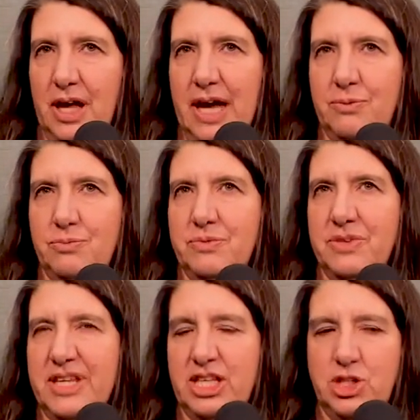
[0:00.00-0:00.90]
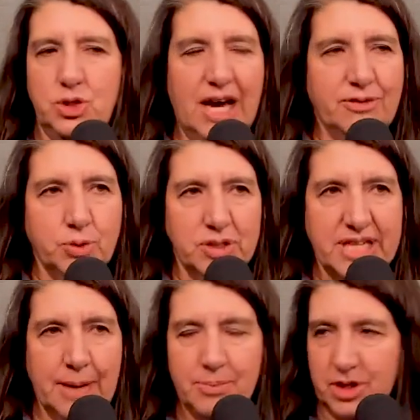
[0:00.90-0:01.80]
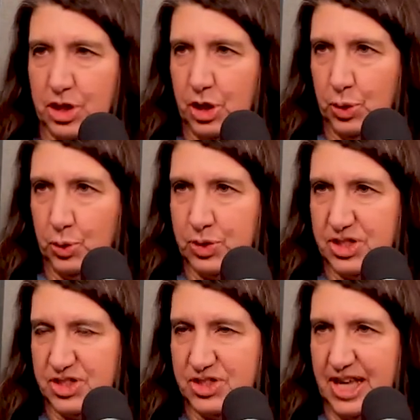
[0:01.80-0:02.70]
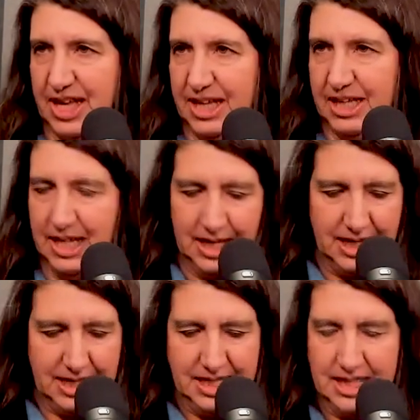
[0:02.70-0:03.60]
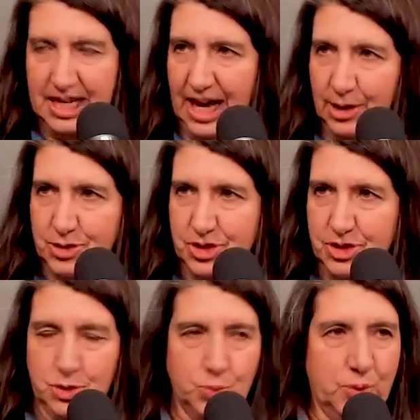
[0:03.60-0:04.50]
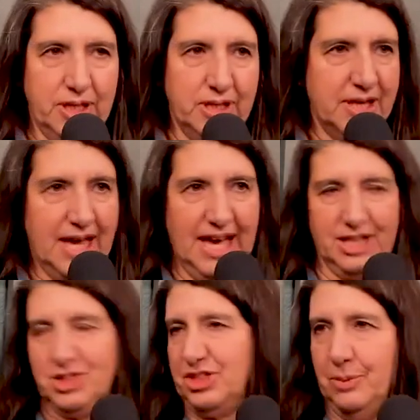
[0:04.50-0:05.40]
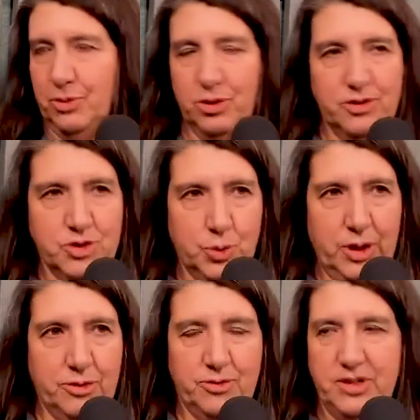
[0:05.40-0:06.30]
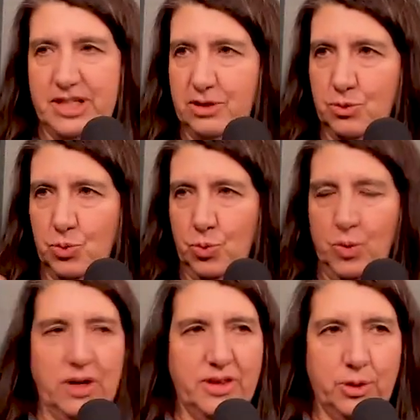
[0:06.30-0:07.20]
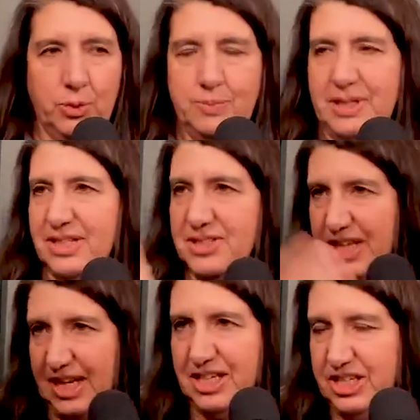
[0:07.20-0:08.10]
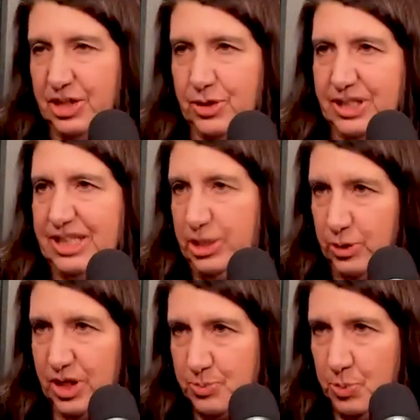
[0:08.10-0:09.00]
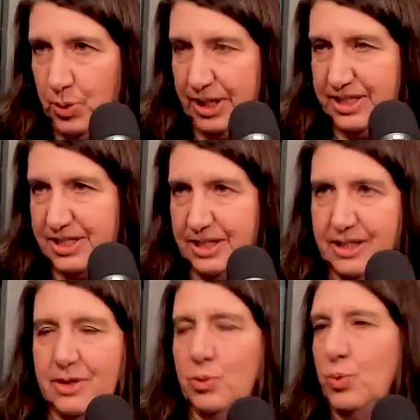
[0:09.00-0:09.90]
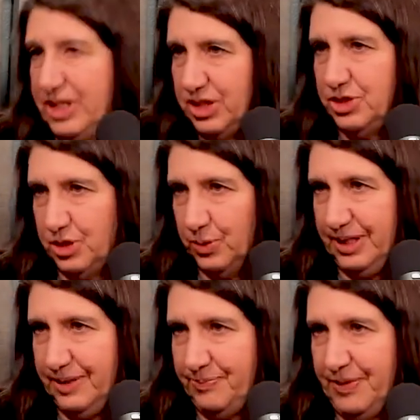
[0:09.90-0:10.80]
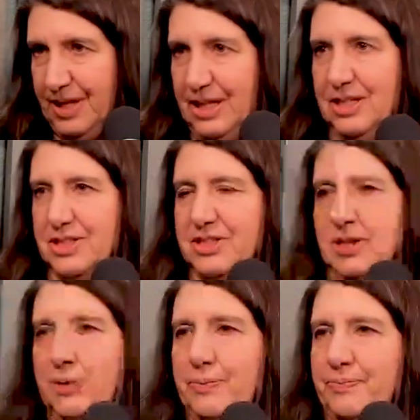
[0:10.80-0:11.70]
I think you'd have to adapt the code to say in houses with X number of square feet where there would be a secondary egress point, mm-hmm. we could do it. So